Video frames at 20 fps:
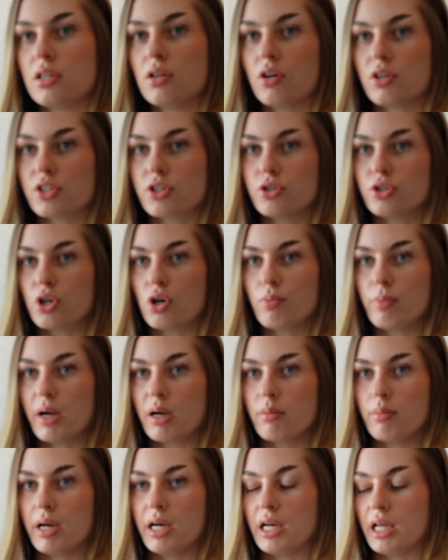Also, don't
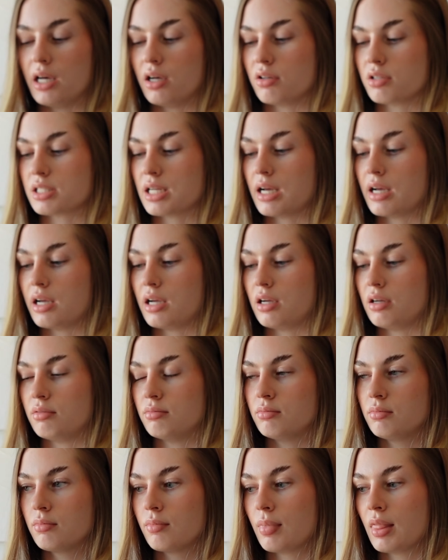mind my nails.
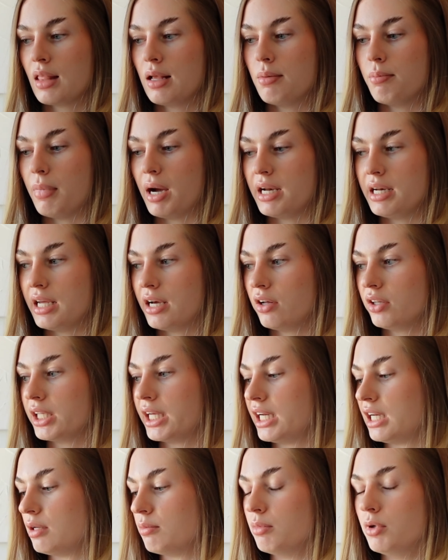My nail
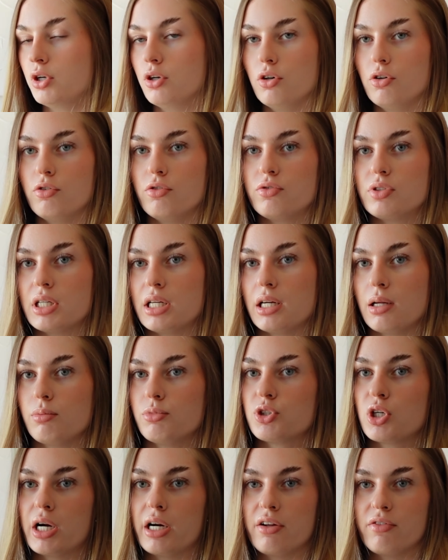lady moved and I'm
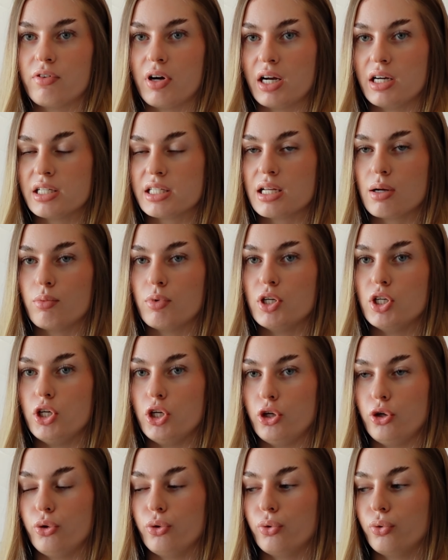trying to find someone
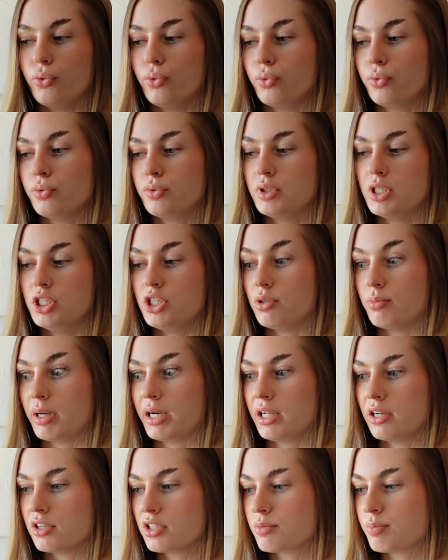new to do my
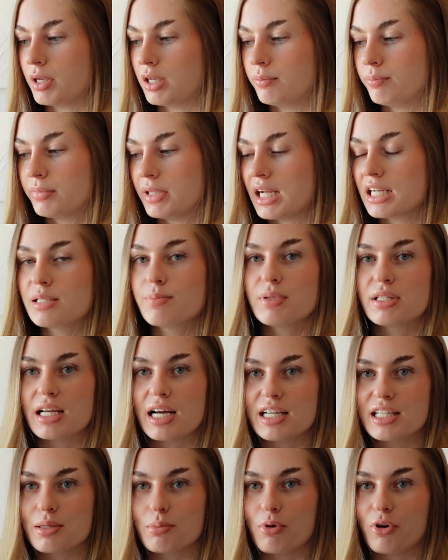nails, but that's
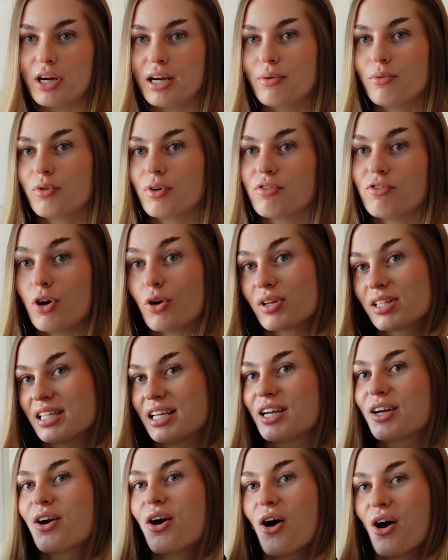besides the point. We're
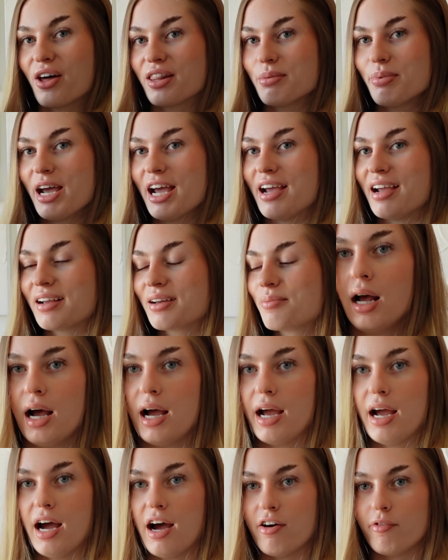focusing on the bag.
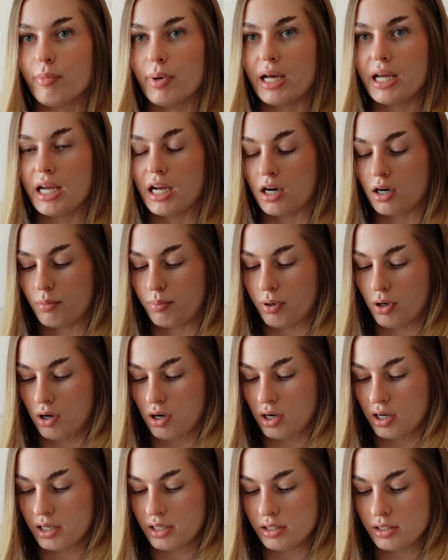I have my
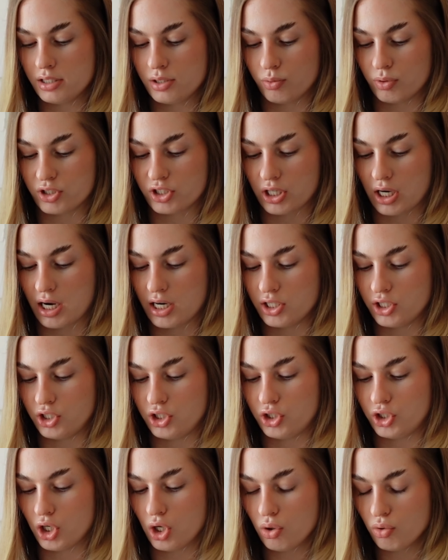AirPods, which I
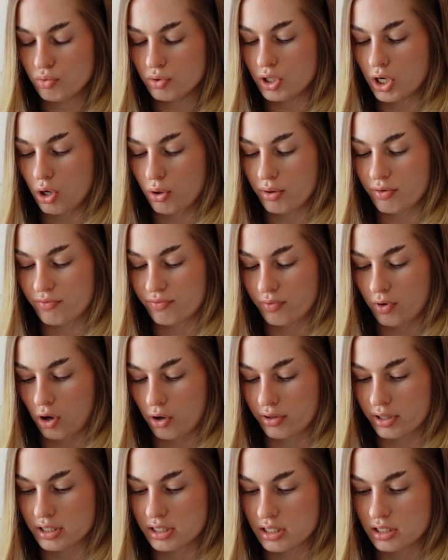don't know if all
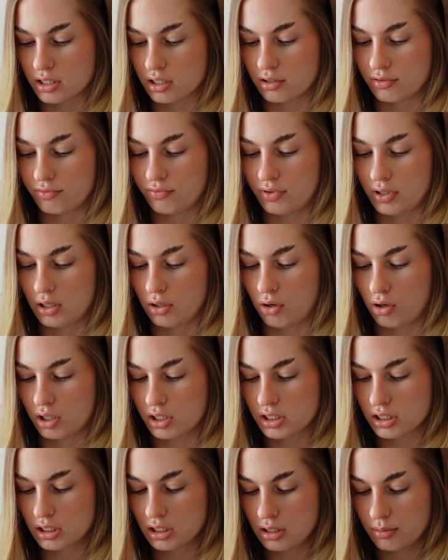this is gonna fit,
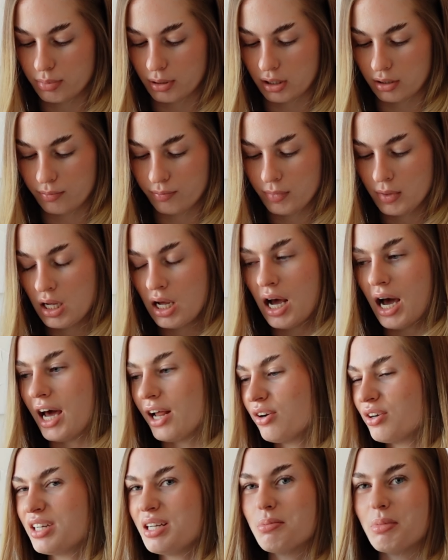honestly, but I
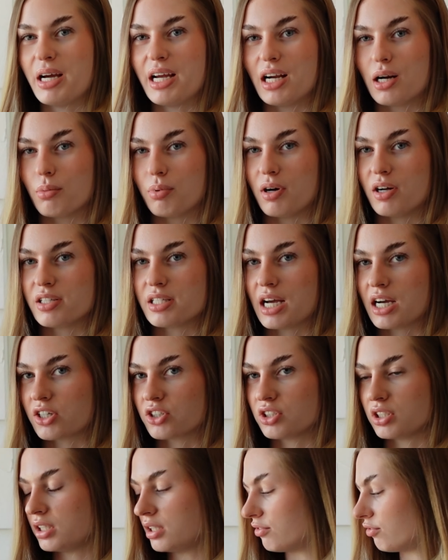don't need my AirPods,
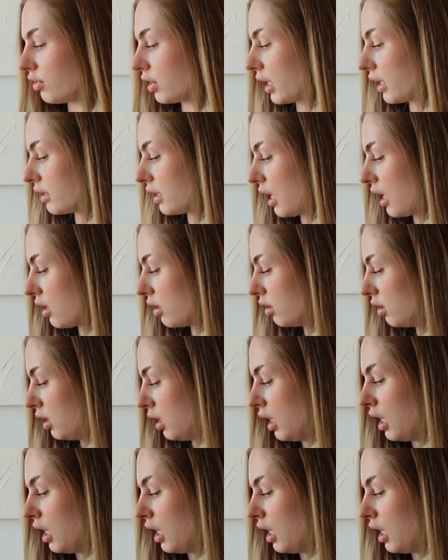actually, forget that.